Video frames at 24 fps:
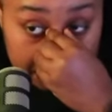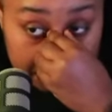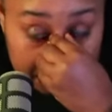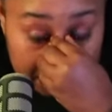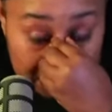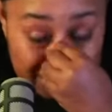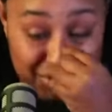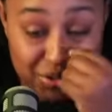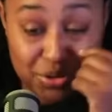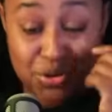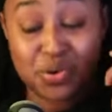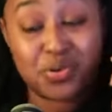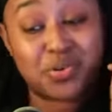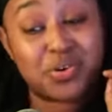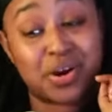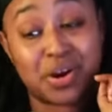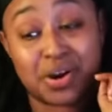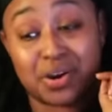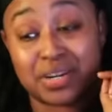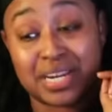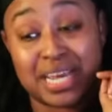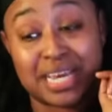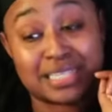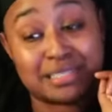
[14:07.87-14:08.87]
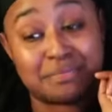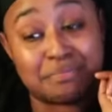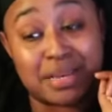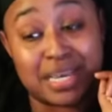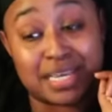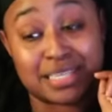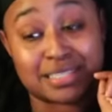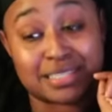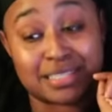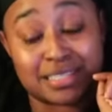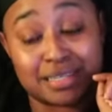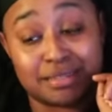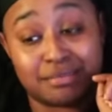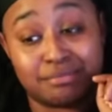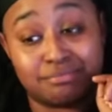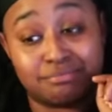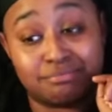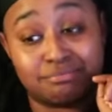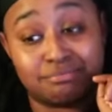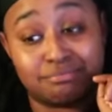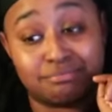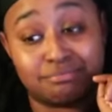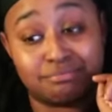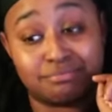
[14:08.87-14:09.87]
dollars. Ooh, girl, that's messy.
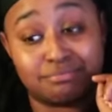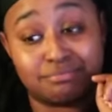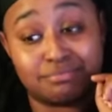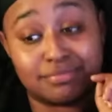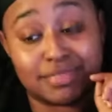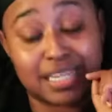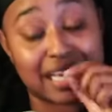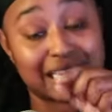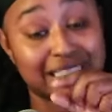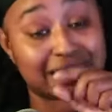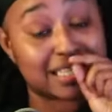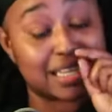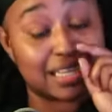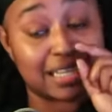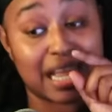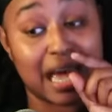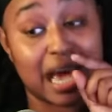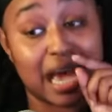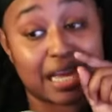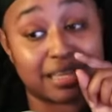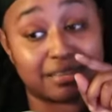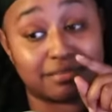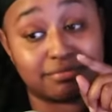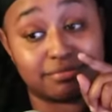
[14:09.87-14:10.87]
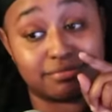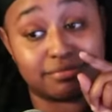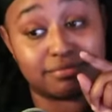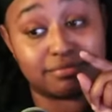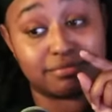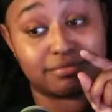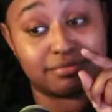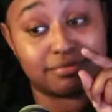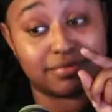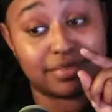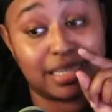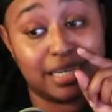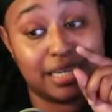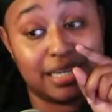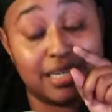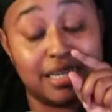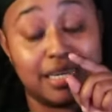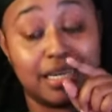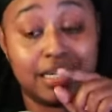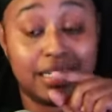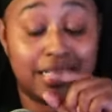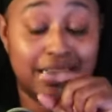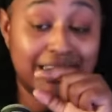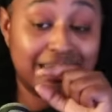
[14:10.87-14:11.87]
That's a lot.
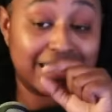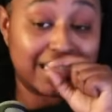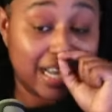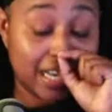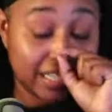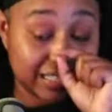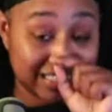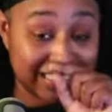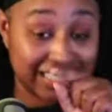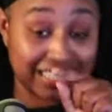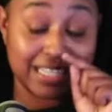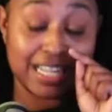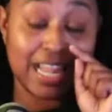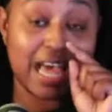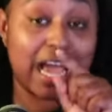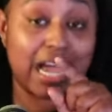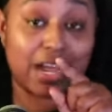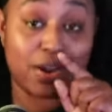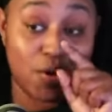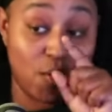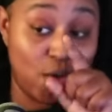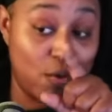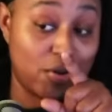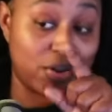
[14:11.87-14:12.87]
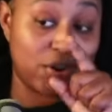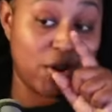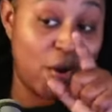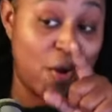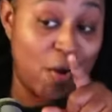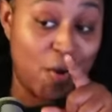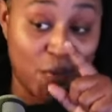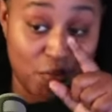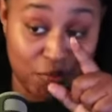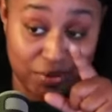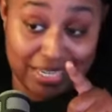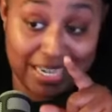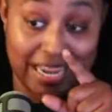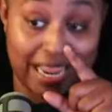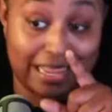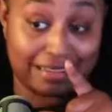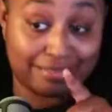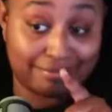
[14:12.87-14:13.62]
That's a lot going on with that.